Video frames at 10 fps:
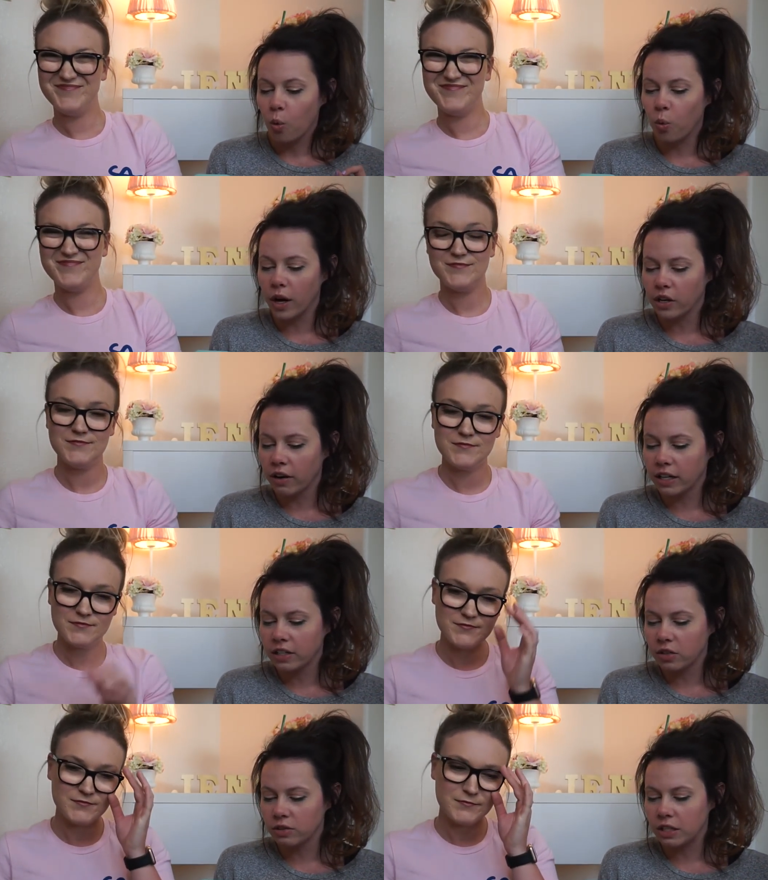Speaker 1: What grade do
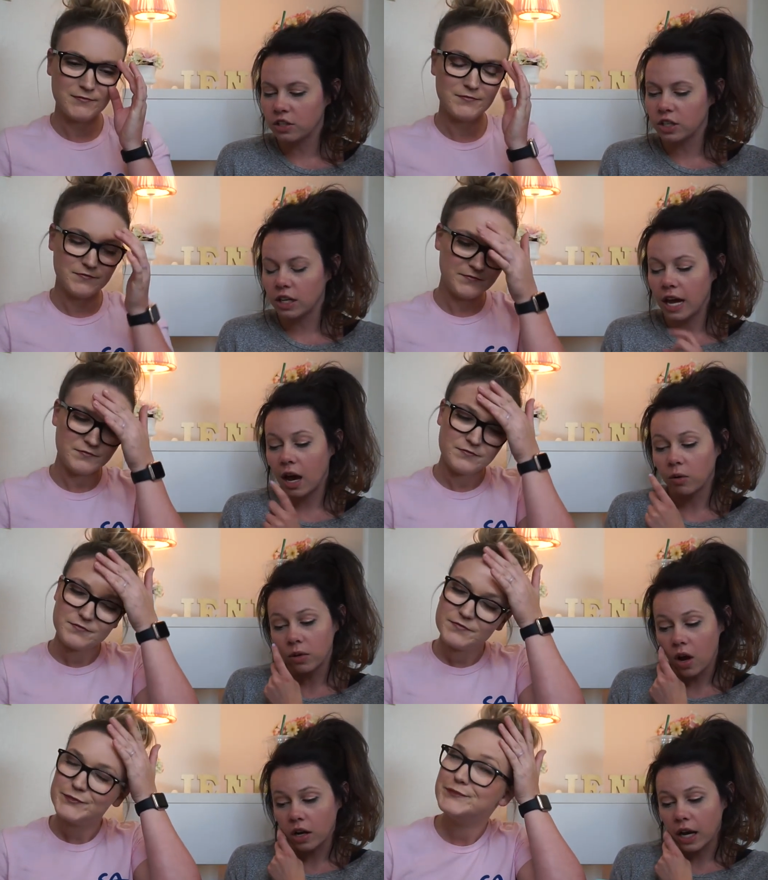you teach and how
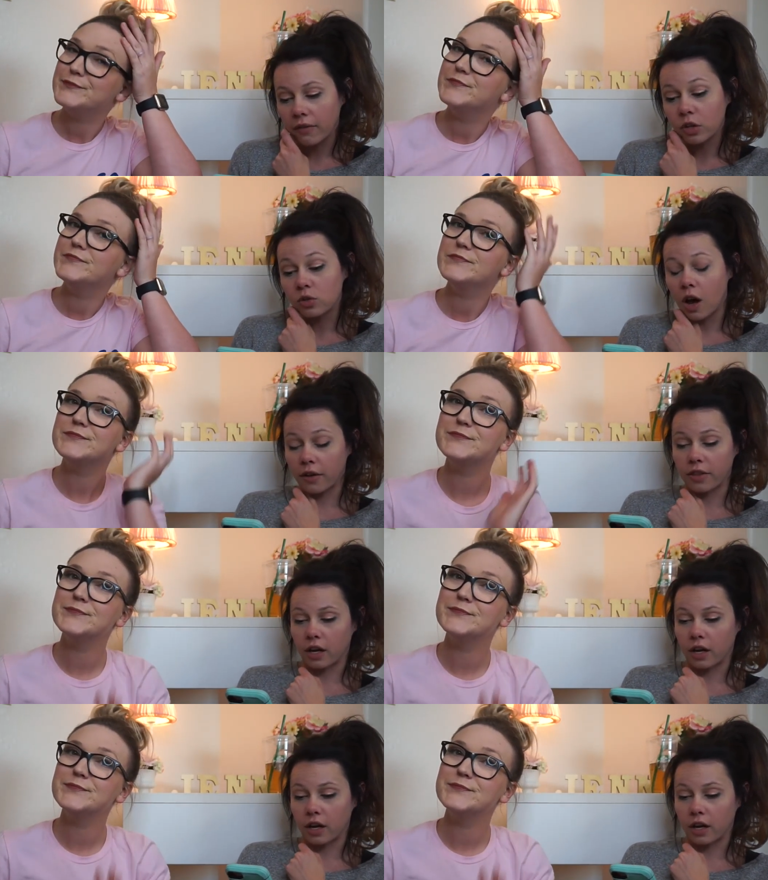long have you taught